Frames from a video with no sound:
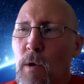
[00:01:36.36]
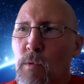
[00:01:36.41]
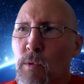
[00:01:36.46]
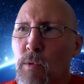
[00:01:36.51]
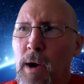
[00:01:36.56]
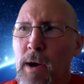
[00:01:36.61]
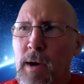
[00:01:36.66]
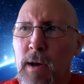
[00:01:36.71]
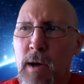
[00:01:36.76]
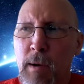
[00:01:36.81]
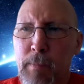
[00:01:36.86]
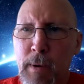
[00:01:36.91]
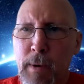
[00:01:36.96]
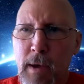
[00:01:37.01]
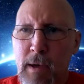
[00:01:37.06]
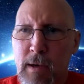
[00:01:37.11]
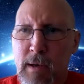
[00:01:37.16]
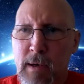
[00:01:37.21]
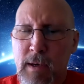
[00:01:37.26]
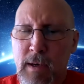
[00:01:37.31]
write up
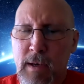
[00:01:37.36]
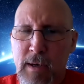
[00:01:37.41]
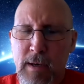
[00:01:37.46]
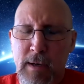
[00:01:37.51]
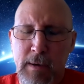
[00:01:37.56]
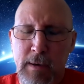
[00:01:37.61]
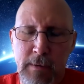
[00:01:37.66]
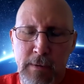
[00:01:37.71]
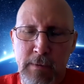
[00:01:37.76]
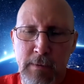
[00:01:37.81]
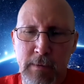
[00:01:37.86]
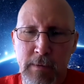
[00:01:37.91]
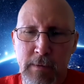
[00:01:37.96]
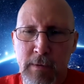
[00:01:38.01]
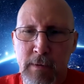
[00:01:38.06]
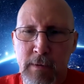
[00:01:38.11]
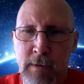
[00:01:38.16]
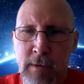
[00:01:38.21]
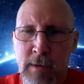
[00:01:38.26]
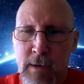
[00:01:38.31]
a uh,
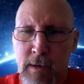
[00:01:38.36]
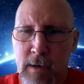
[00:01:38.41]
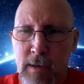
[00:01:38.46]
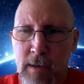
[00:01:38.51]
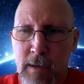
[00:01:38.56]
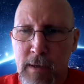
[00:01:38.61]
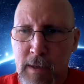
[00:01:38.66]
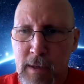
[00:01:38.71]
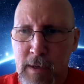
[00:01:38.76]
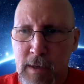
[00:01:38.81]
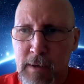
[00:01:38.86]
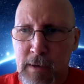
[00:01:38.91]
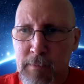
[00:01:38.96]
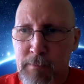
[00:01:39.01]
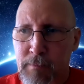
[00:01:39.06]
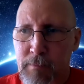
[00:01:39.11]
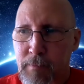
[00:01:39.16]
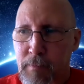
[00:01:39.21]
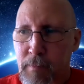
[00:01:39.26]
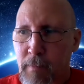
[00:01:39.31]
little
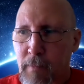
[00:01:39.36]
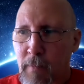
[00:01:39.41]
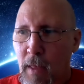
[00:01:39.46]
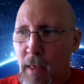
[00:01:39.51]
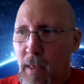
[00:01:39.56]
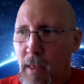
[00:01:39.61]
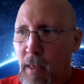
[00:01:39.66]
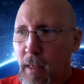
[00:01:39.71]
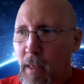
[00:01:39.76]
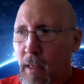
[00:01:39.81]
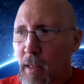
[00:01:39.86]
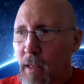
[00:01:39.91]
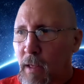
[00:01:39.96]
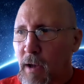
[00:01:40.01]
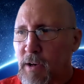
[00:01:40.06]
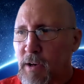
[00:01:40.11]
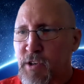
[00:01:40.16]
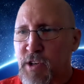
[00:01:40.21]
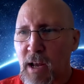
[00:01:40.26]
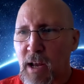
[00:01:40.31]
um,
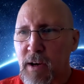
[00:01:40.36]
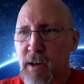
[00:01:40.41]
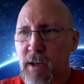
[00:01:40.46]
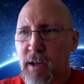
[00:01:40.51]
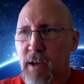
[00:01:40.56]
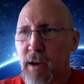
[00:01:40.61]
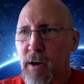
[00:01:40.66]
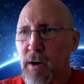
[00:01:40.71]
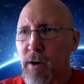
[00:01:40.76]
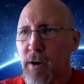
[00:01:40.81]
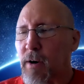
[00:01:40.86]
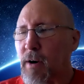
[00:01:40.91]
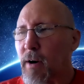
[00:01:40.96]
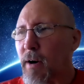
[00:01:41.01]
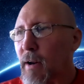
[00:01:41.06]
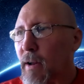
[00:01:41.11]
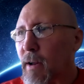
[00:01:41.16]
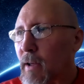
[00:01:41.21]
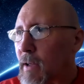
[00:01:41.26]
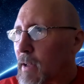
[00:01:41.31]
agenda
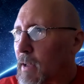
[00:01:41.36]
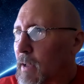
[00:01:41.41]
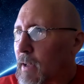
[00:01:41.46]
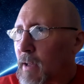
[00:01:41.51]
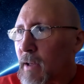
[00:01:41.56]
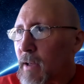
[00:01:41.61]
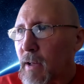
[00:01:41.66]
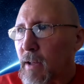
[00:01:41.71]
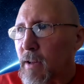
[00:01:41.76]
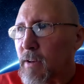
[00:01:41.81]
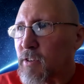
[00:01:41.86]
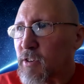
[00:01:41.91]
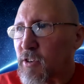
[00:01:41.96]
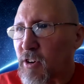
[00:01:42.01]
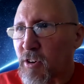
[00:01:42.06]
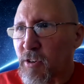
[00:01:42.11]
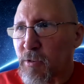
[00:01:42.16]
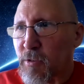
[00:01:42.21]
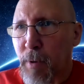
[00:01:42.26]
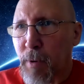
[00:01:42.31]
here. It's
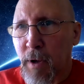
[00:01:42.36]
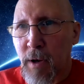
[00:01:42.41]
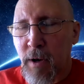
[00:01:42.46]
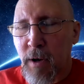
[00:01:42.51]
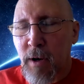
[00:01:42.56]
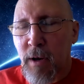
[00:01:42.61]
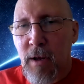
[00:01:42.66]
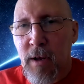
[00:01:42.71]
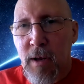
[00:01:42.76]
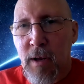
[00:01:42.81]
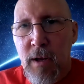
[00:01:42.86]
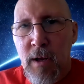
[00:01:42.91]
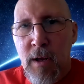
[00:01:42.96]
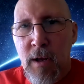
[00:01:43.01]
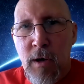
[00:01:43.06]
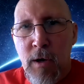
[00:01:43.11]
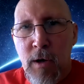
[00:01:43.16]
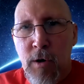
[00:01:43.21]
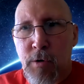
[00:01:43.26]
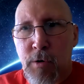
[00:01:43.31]
just been
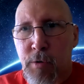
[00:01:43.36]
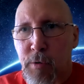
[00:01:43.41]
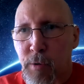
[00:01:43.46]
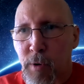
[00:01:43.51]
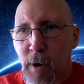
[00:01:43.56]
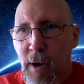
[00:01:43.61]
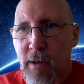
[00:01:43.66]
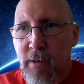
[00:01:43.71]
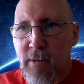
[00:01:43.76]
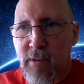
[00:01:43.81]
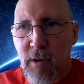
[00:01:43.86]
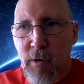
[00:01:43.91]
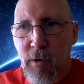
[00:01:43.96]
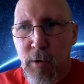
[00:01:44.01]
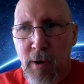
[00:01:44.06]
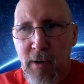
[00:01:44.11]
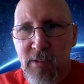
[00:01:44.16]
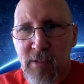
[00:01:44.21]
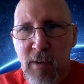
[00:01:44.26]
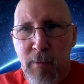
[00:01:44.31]
crazy,
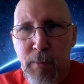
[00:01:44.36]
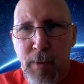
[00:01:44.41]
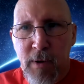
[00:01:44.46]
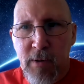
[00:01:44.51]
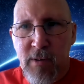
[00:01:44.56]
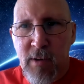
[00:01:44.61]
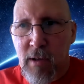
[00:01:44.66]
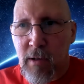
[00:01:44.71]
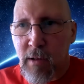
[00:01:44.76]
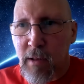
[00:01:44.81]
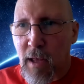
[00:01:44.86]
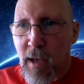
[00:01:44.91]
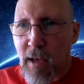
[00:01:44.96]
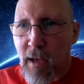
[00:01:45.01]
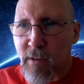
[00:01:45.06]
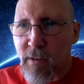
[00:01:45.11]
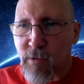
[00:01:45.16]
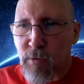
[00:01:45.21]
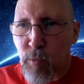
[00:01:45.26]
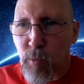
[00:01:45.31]
crazy busy.
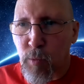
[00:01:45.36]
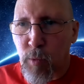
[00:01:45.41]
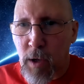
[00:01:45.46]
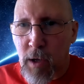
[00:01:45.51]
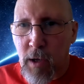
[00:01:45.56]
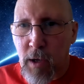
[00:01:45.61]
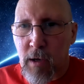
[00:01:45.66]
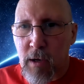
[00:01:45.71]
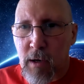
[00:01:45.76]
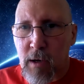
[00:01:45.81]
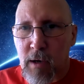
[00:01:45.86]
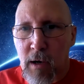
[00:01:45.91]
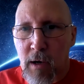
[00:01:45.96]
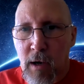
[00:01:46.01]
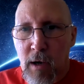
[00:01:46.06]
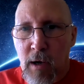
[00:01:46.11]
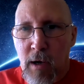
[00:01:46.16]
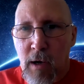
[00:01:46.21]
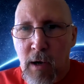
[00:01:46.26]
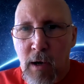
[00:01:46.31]
Last week,
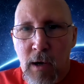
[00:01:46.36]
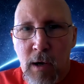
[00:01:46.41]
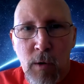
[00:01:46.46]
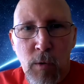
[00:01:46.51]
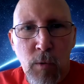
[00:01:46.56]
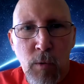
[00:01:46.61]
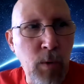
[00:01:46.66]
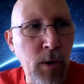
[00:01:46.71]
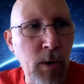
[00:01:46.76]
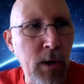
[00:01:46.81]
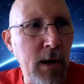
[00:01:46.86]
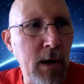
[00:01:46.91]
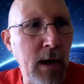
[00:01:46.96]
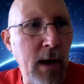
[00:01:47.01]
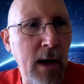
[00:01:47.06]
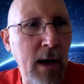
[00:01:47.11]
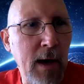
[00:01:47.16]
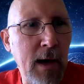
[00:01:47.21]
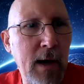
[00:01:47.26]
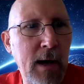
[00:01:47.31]

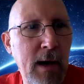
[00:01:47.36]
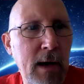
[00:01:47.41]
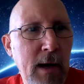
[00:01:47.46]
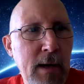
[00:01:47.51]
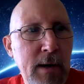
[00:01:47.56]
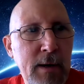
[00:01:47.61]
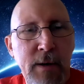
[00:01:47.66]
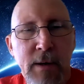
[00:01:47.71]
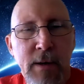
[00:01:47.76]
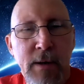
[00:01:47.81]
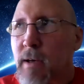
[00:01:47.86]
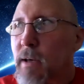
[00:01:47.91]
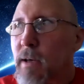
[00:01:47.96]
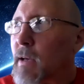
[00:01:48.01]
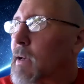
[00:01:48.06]
we had